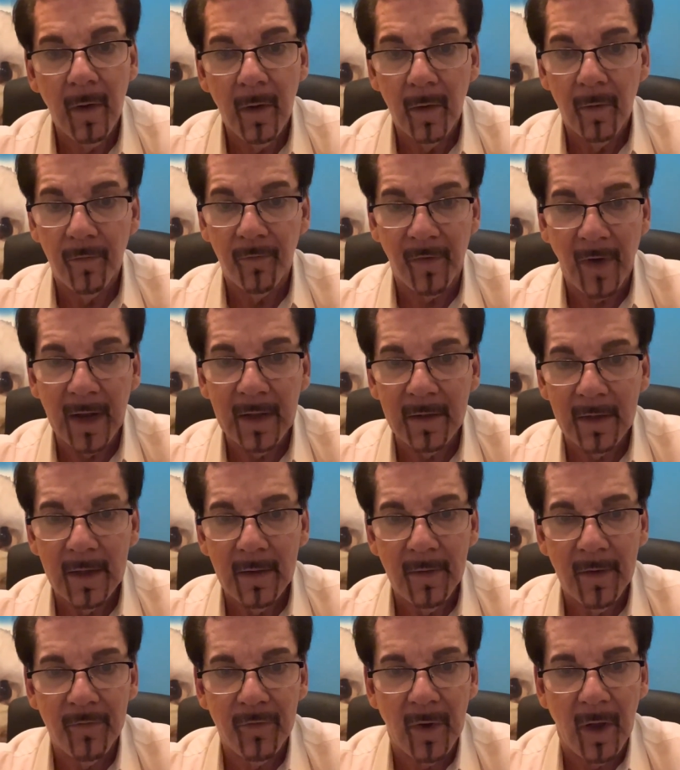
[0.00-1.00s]

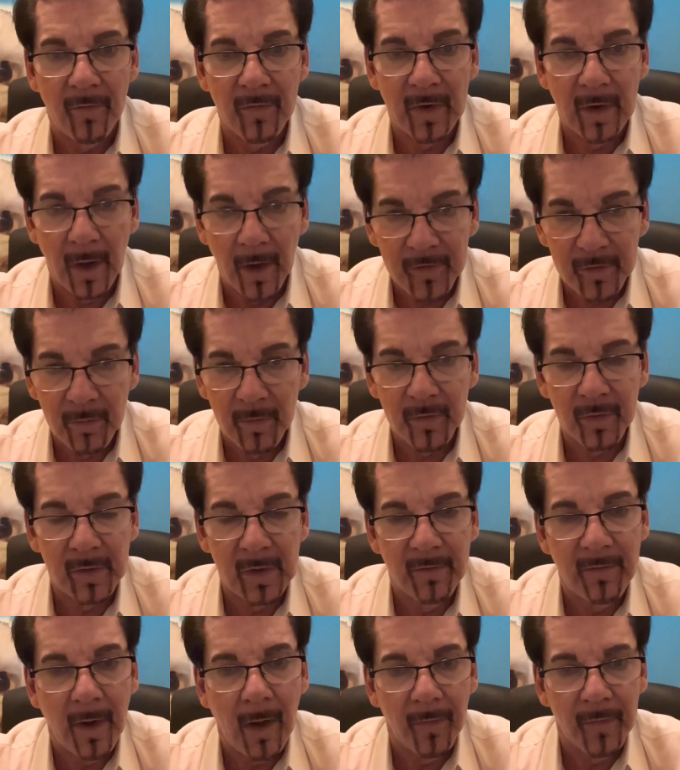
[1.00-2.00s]
Finally, if you have customers who
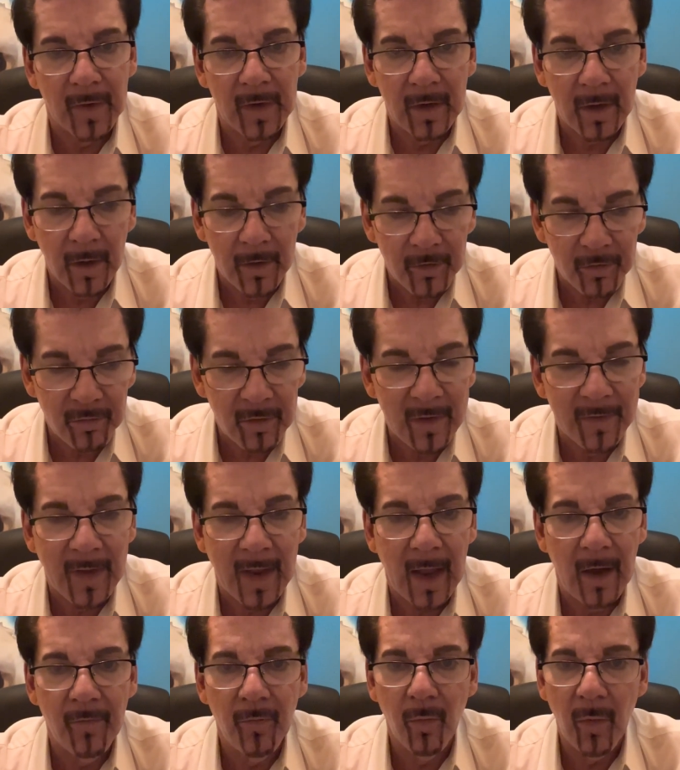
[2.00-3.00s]
live out in the country and they
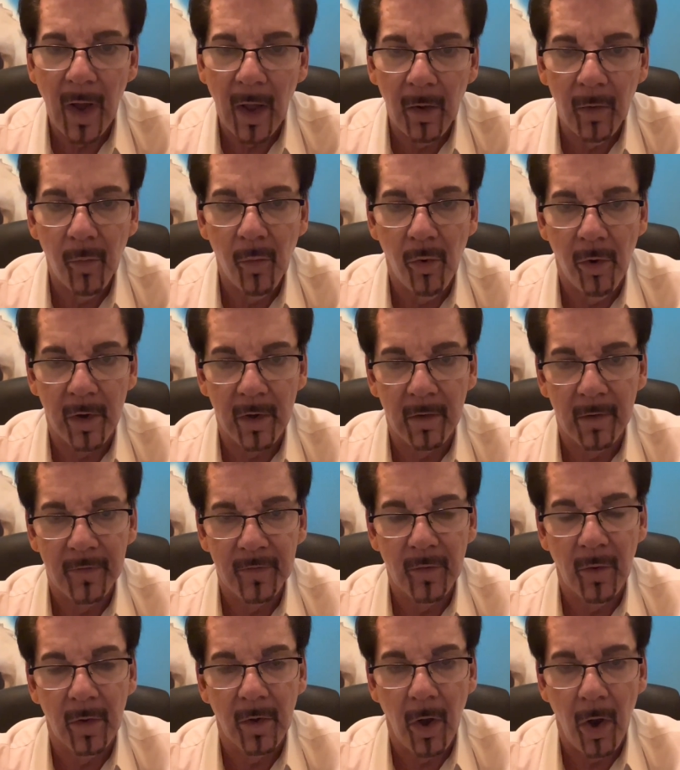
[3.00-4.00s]
have well water, it's
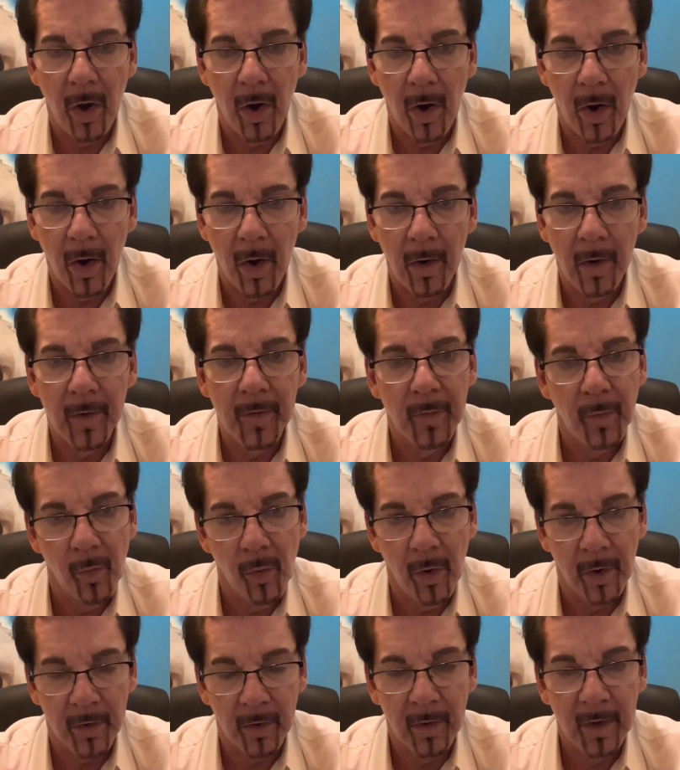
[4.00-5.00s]
called hard
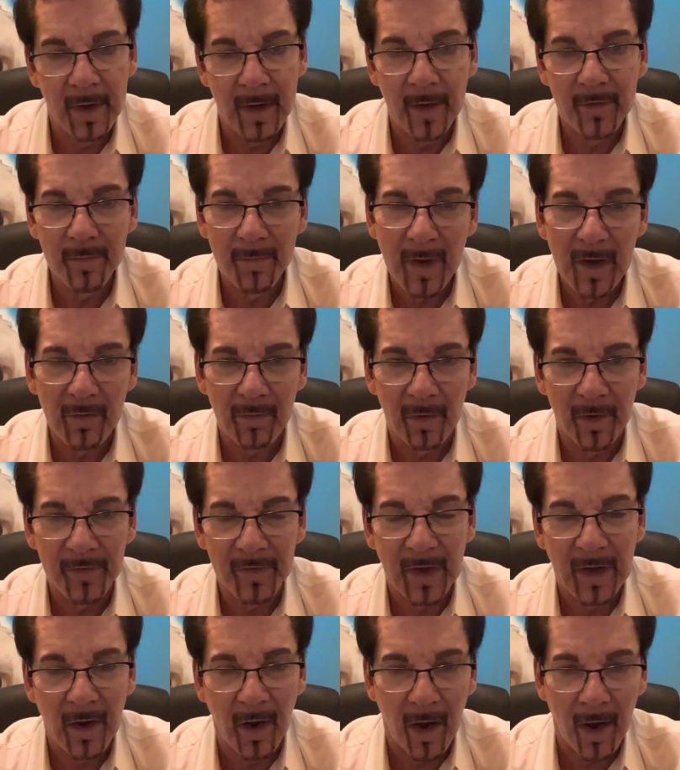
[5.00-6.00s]
water. It has minerals
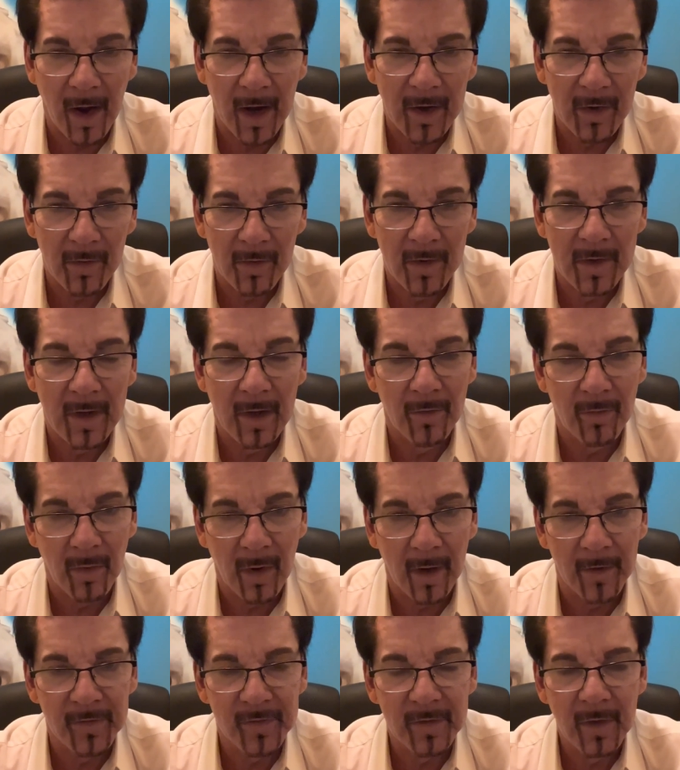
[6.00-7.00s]
like iron and
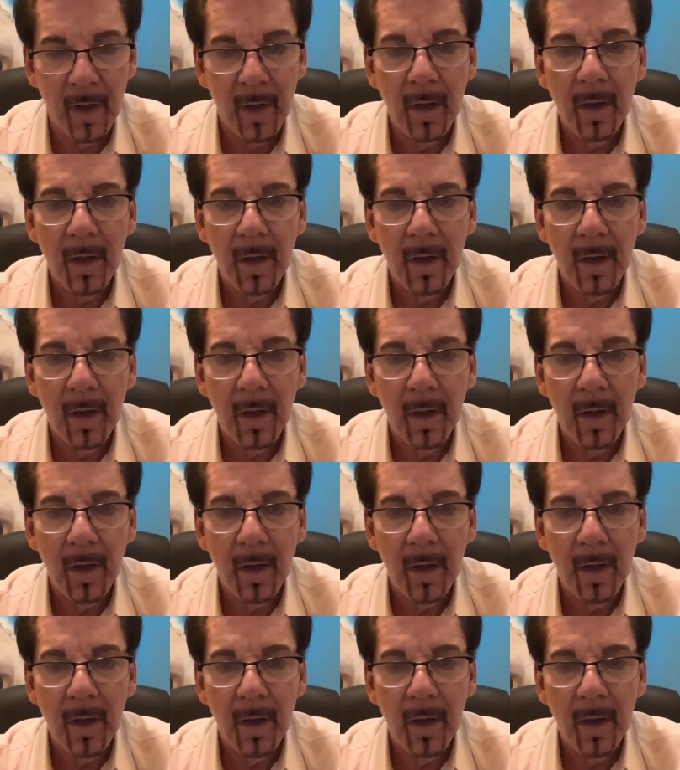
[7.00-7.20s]
rust.